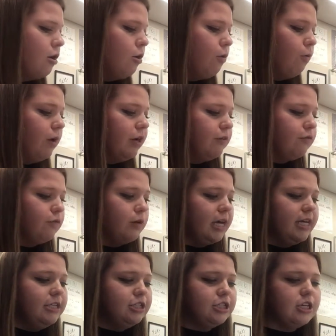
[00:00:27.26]
one of
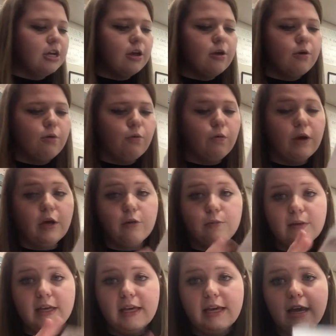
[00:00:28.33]
which will
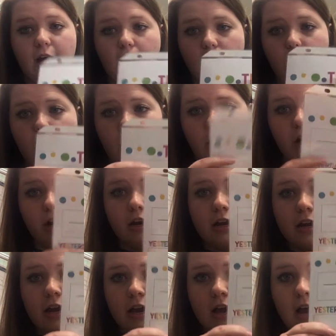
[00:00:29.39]
be our
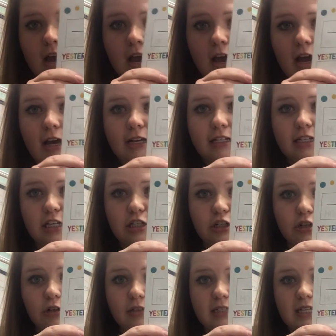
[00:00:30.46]

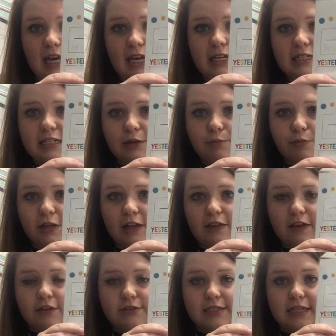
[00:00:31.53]
digital date template
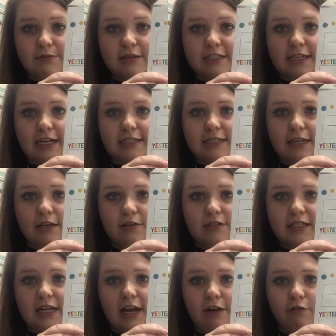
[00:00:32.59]
that you see Miss Isaac
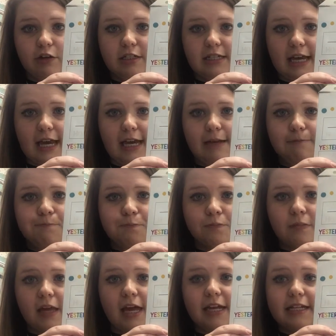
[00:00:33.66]
using every day,
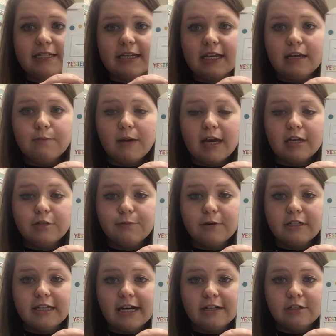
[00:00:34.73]
and it's in a page
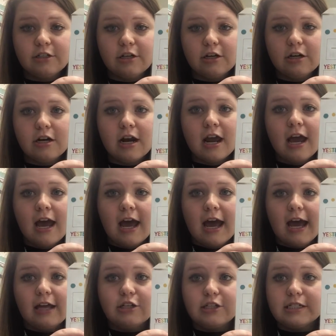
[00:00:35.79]
protector,
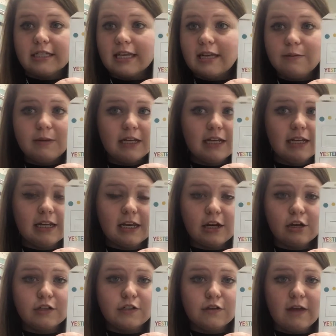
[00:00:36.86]
and just keep it in
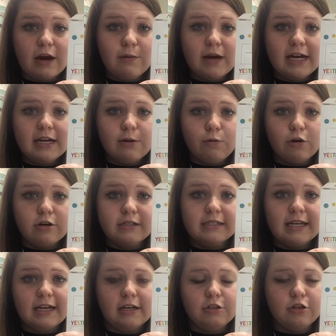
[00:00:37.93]
here so that way it works
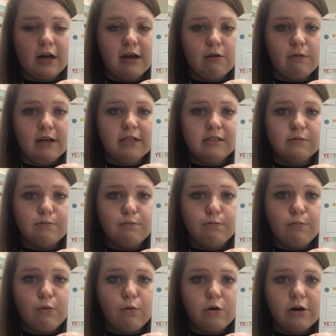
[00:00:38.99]
like a dry erase
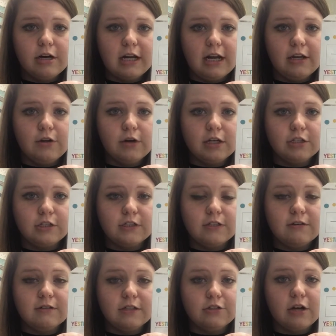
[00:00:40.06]
board and you can just
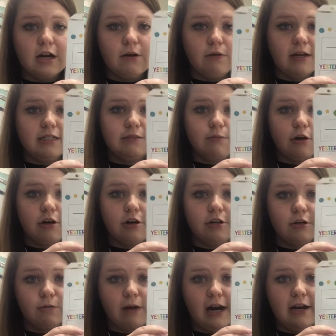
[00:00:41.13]
use a dry erase marker
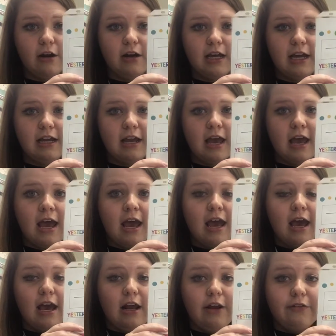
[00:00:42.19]
to write on it.
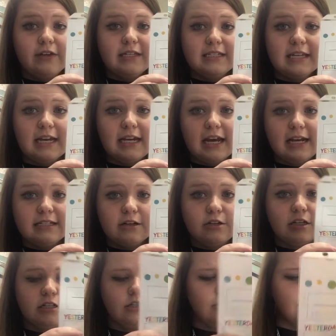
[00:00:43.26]
And on this side it has our
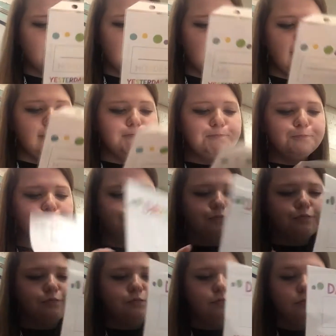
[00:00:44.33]
digital date,
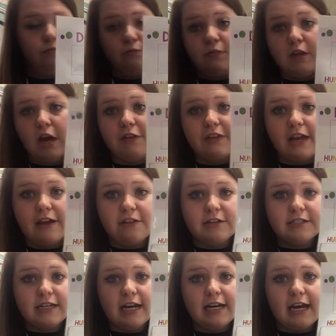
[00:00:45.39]
on the other
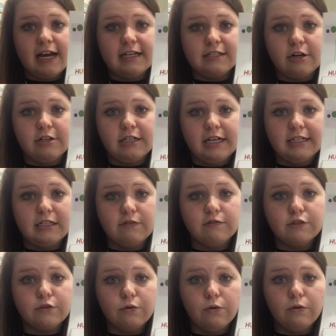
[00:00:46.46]
side it has our days of
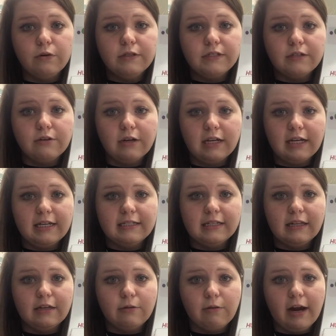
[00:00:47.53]
school, so you can
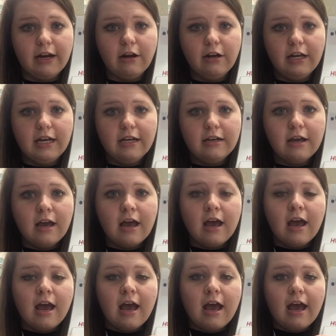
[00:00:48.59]
easily write on it.
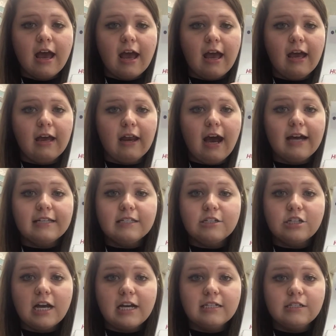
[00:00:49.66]
And I
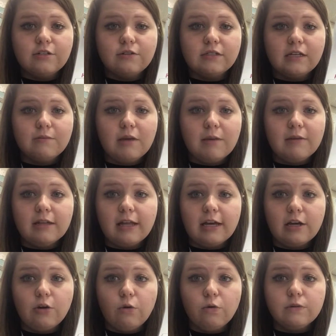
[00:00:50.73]
suggest using maybe like
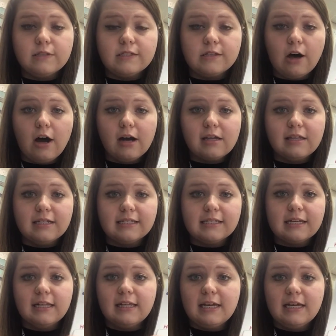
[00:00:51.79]
an old sock that's
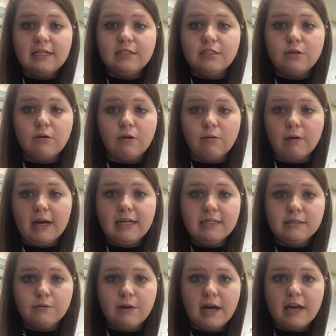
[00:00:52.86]
clean to
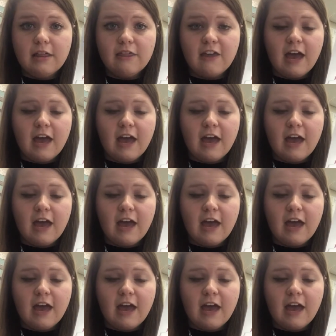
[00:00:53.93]
erase with,